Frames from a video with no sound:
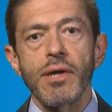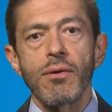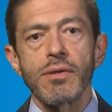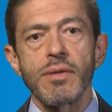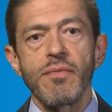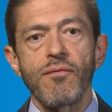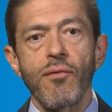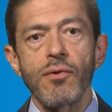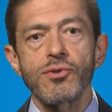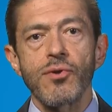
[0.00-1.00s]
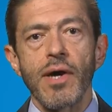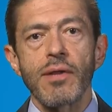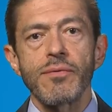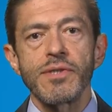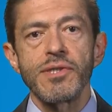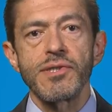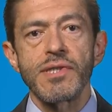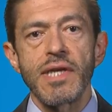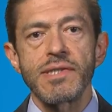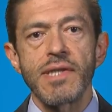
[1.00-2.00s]
called the BEFORE trial, which is
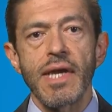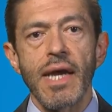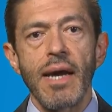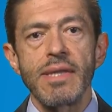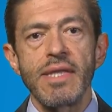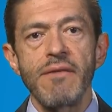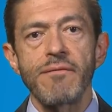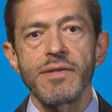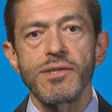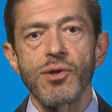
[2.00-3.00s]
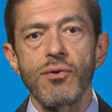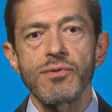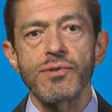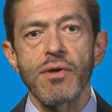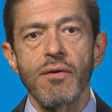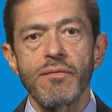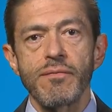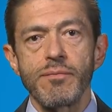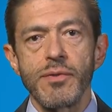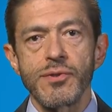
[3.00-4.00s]
testing a different dose of
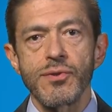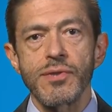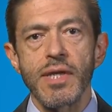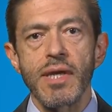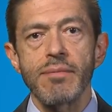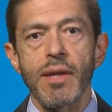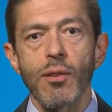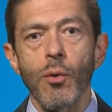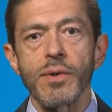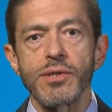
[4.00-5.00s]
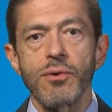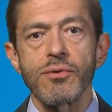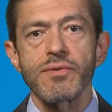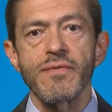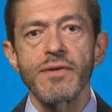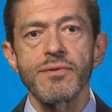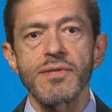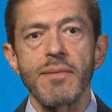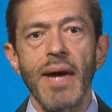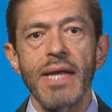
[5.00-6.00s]
bosutinib, a lower dose,
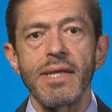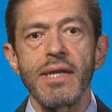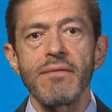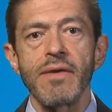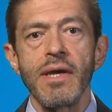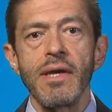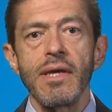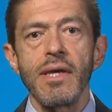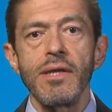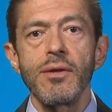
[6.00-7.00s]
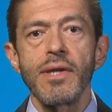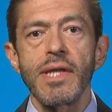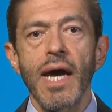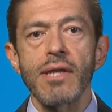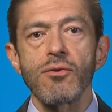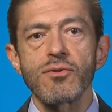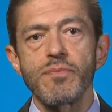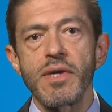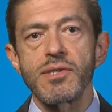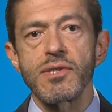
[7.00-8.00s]
versus imatinib in newly
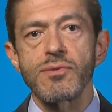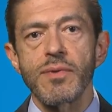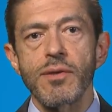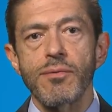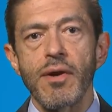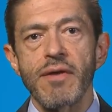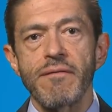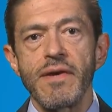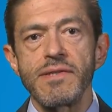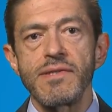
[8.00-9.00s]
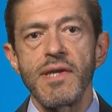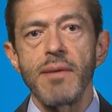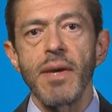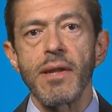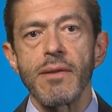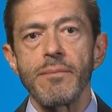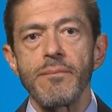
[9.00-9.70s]
diagnosed patients with chronic phase CML.